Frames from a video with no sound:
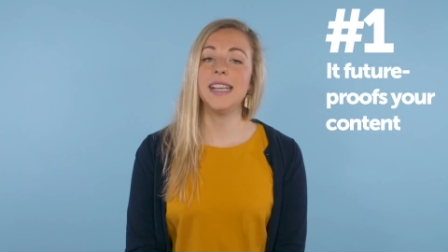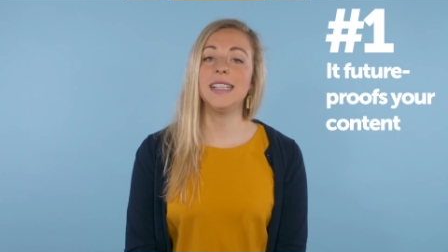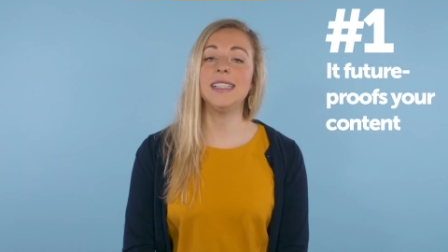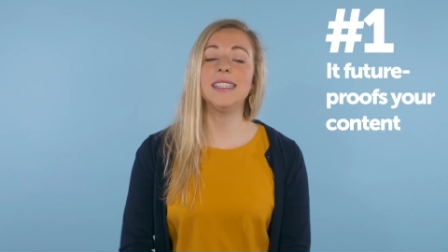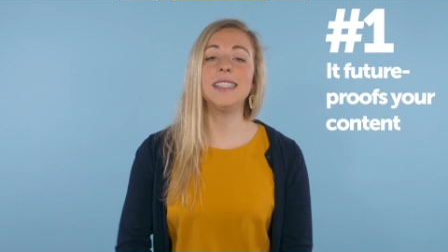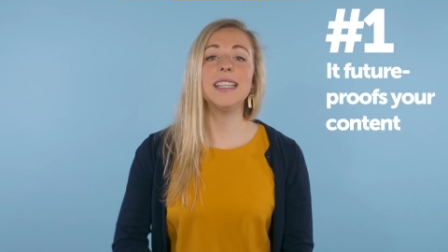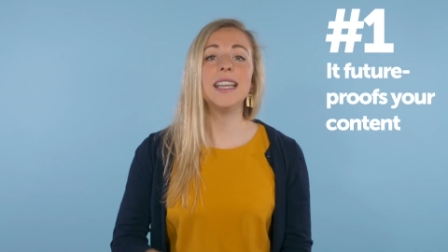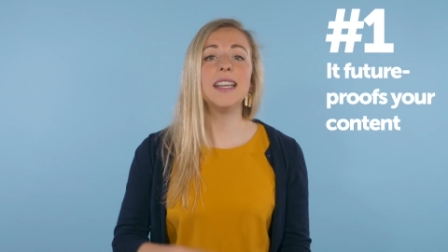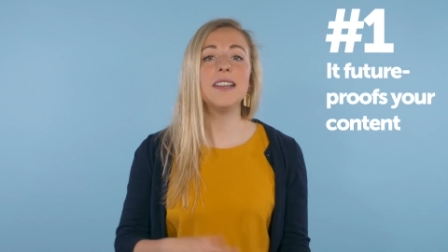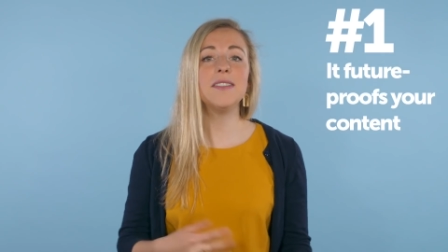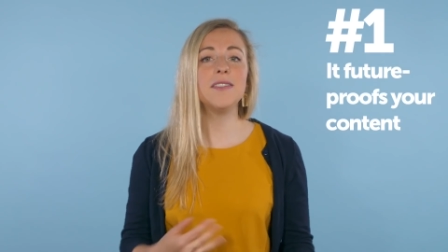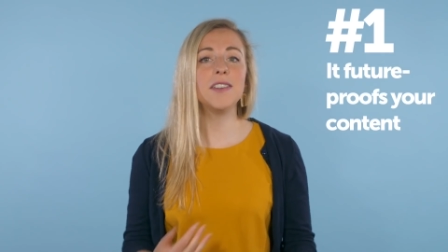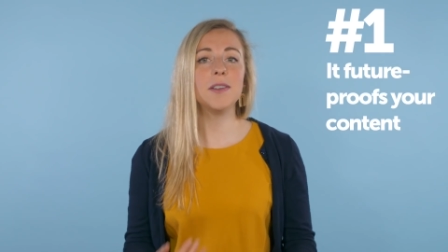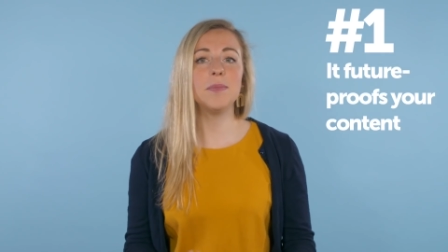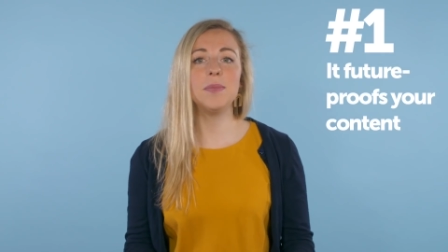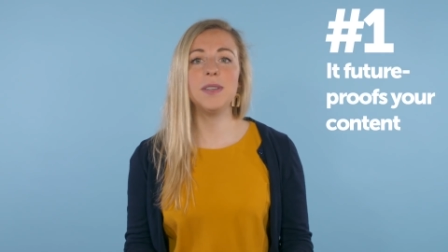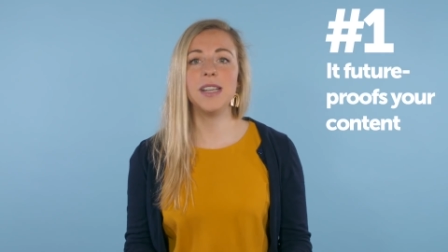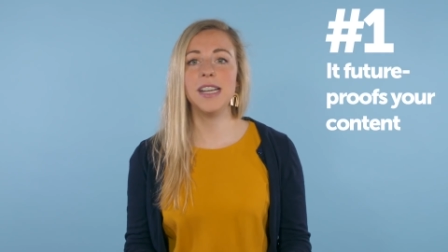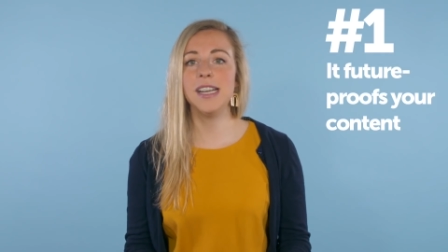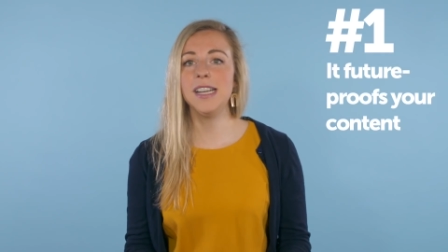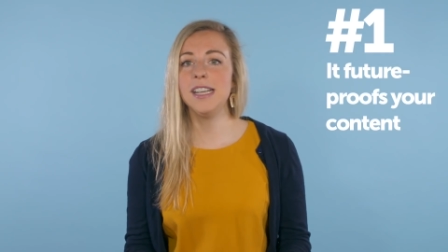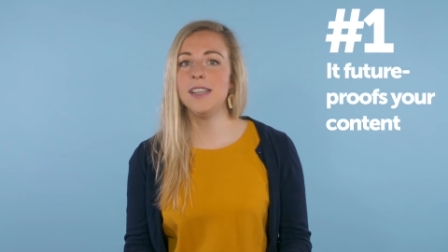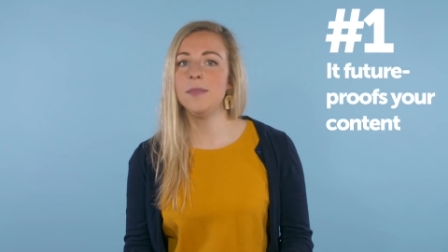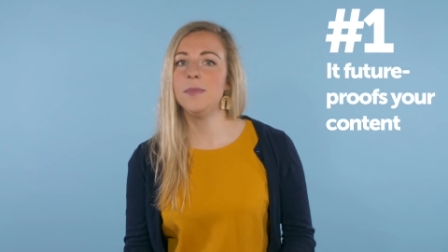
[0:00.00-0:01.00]
Instead of
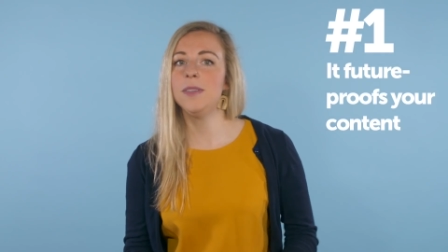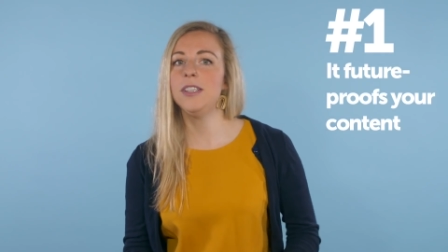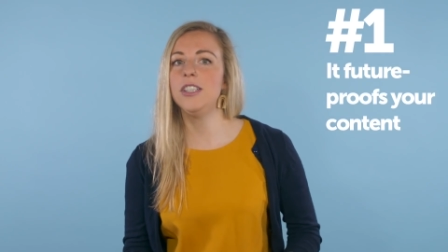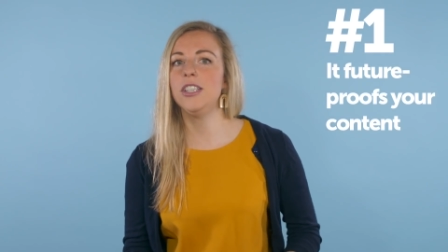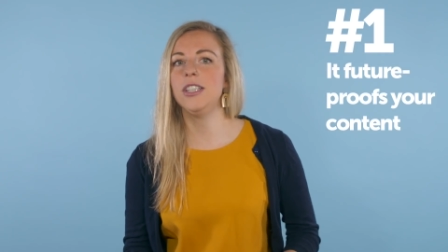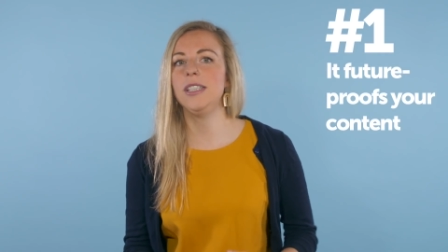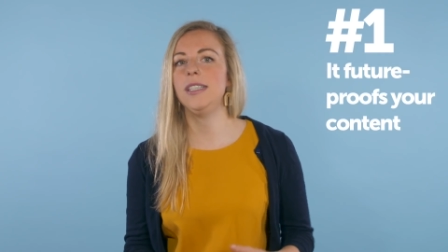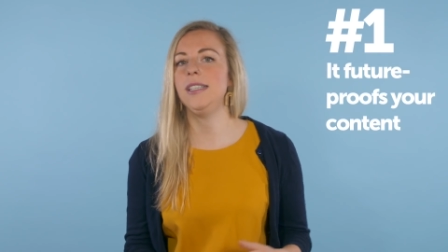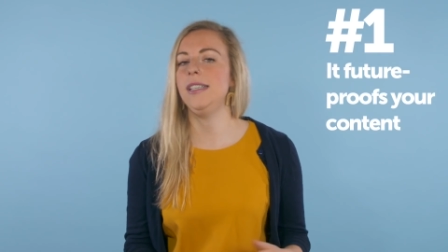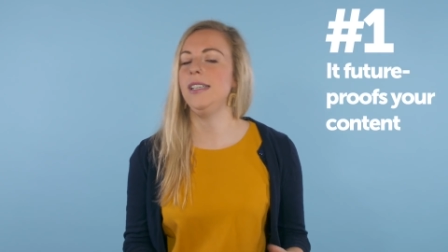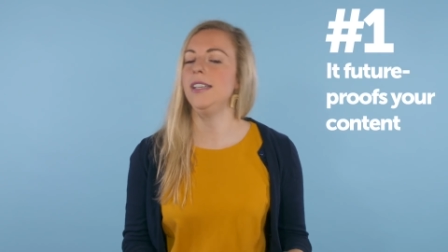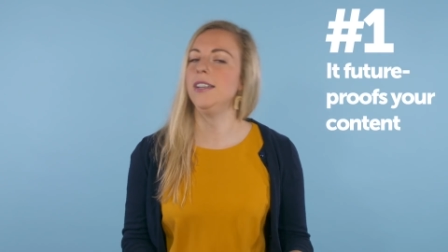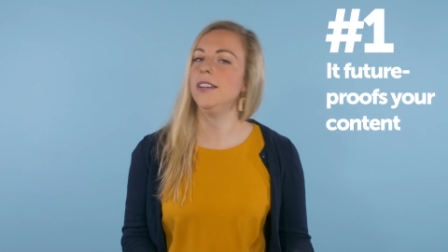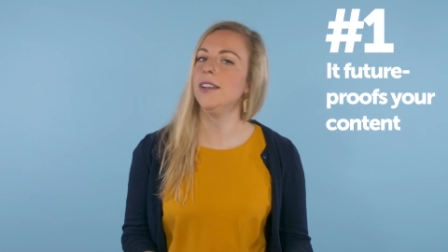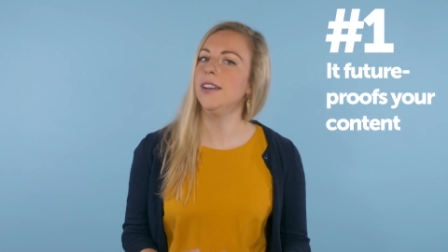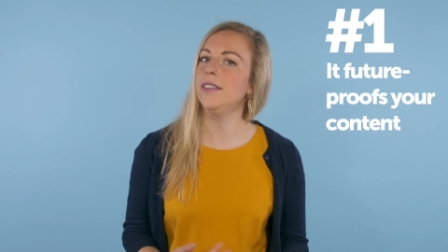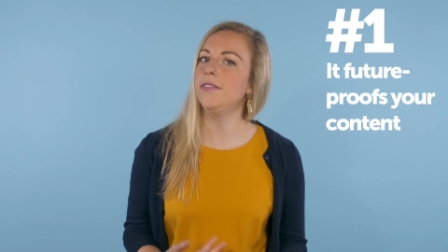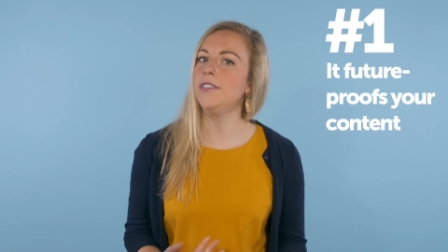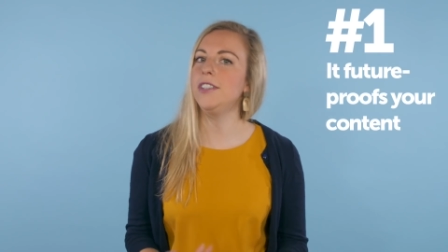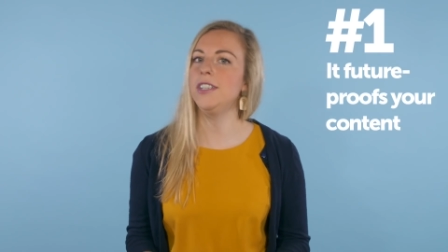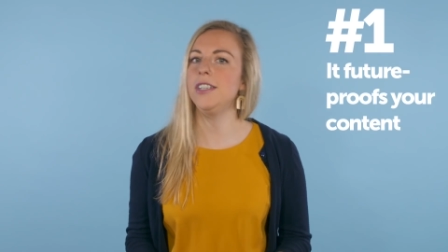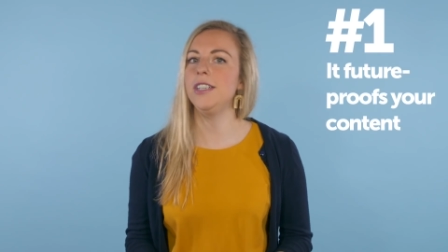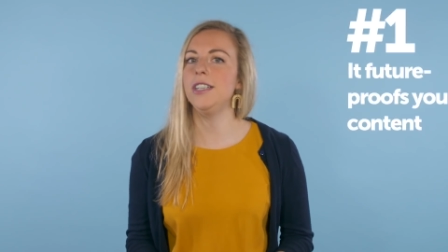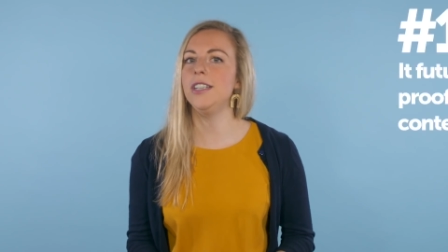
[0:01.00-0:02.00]
updating images year
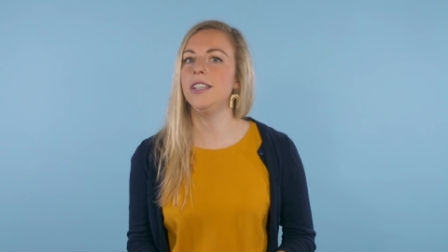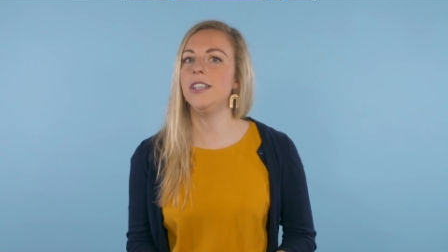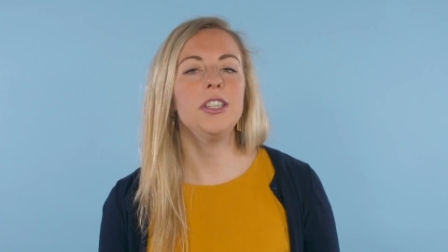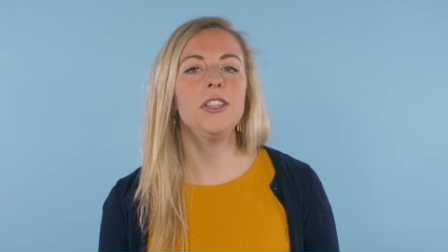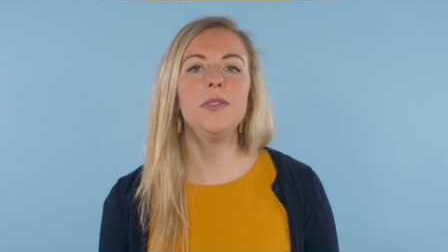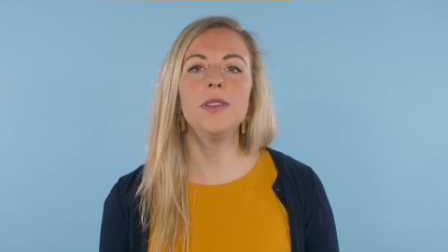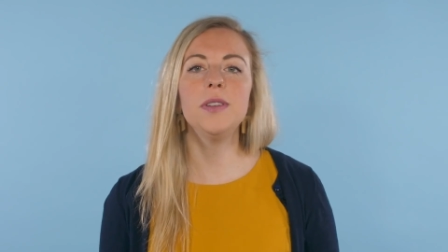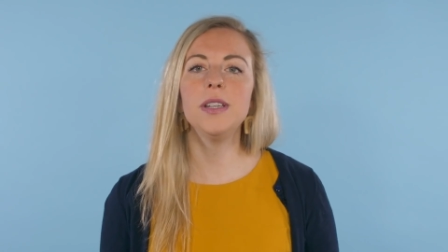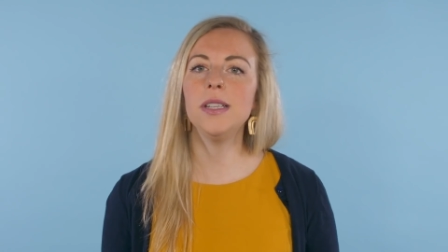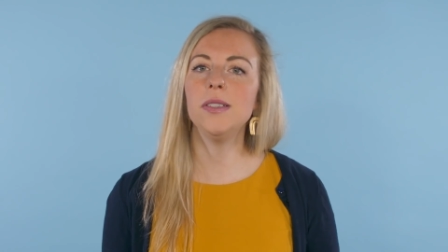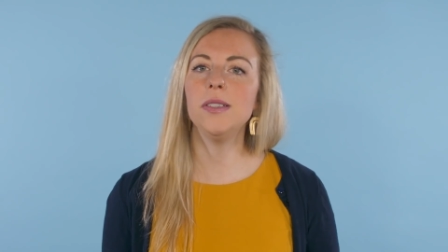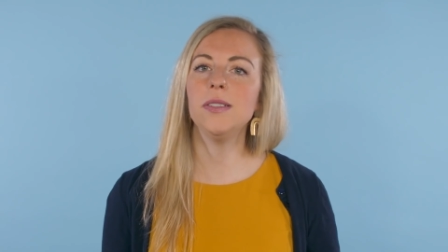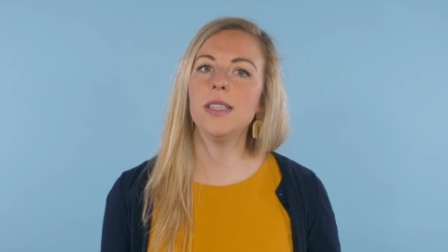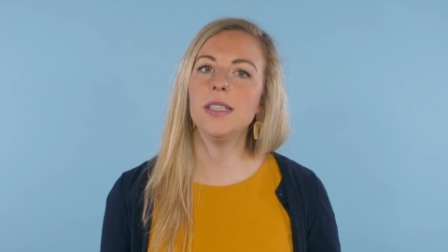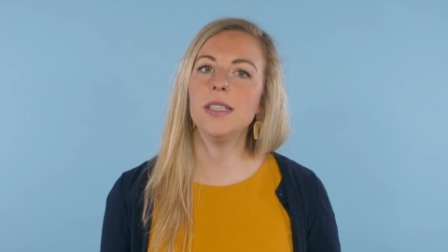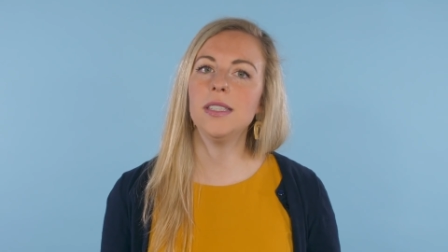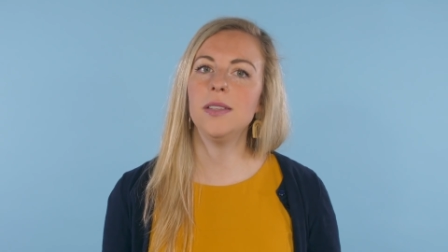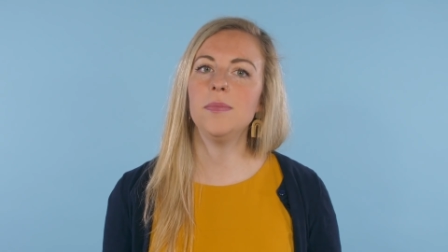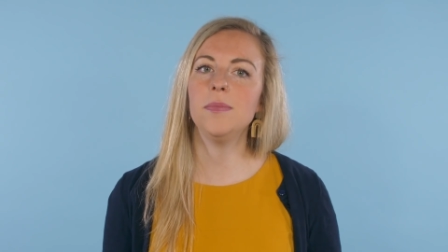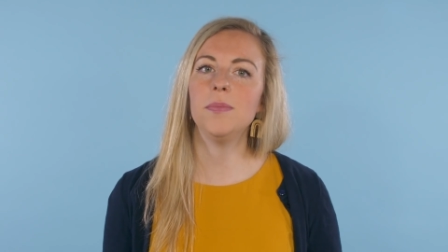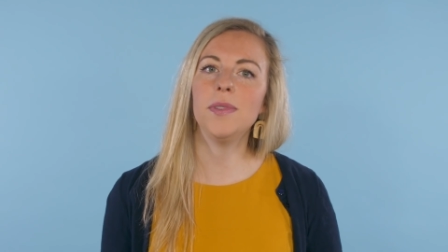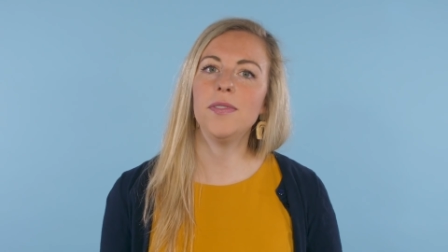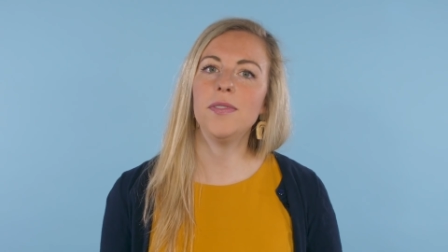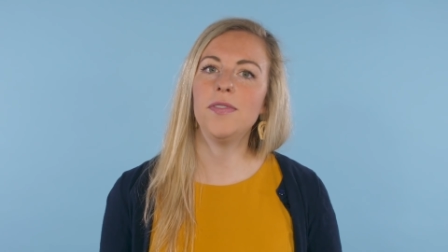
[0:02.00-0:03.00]
after year, you can use a
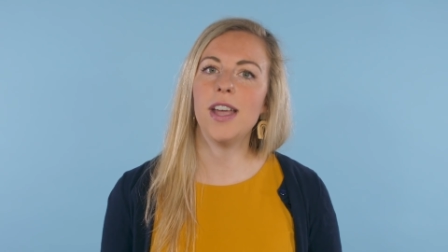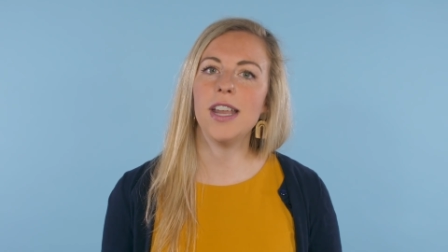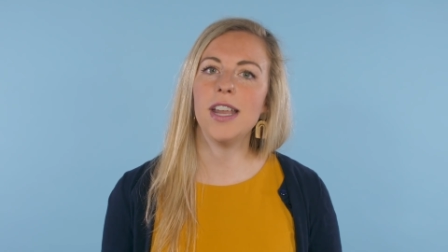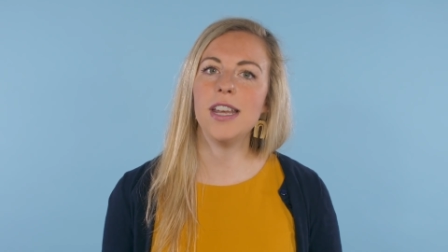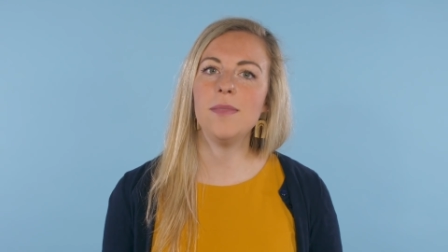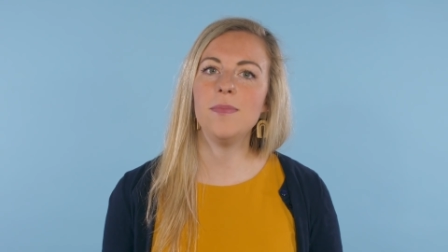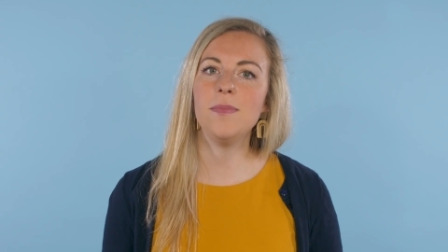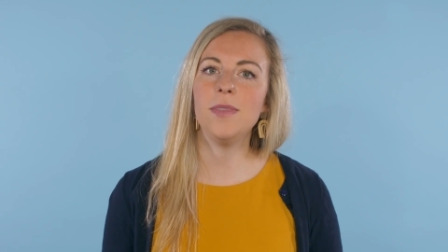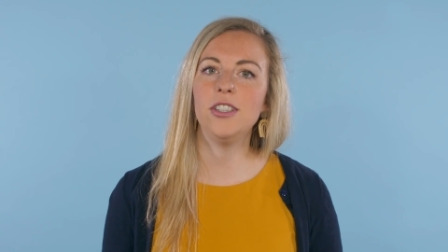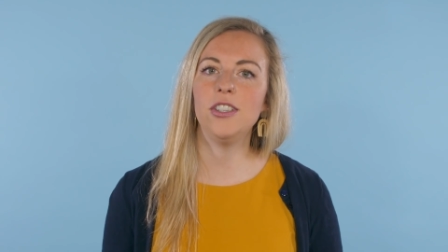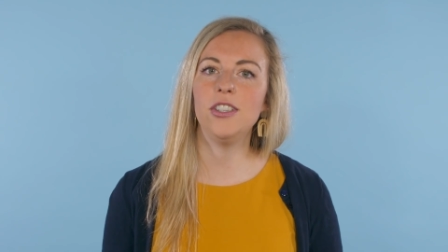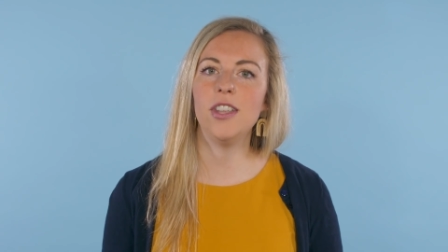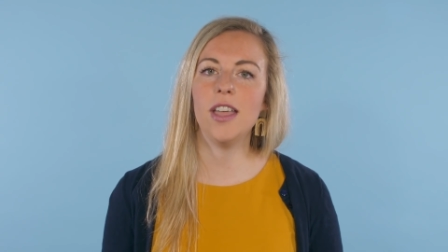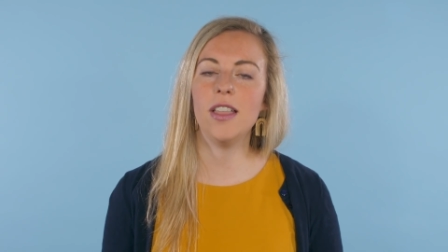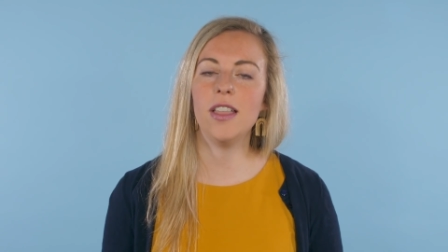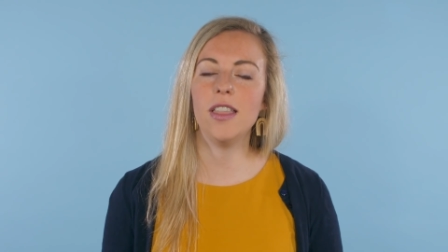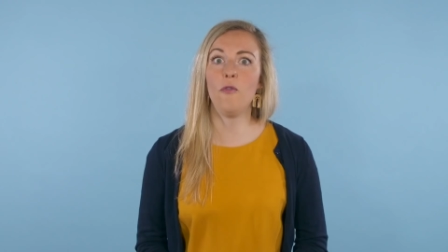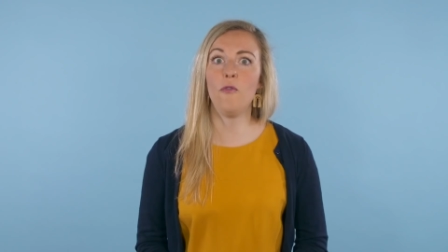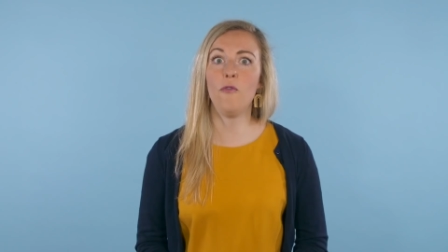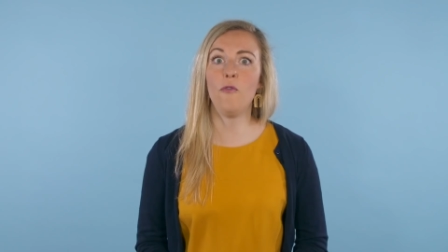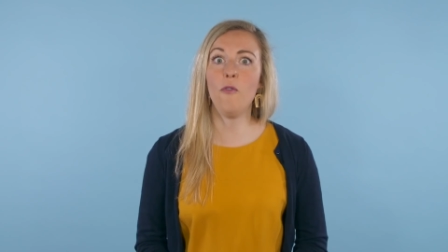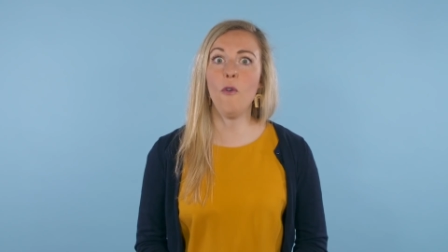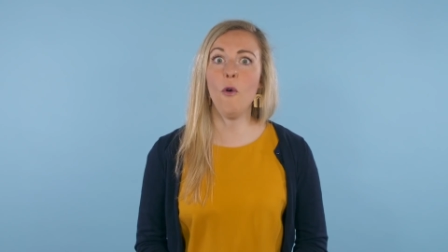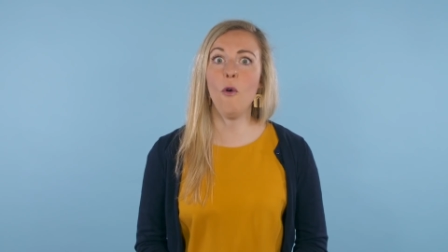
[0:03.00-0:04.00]
simplified image that
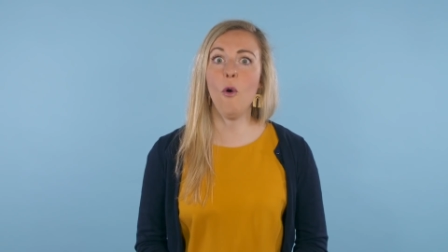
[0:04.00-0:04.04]
lasts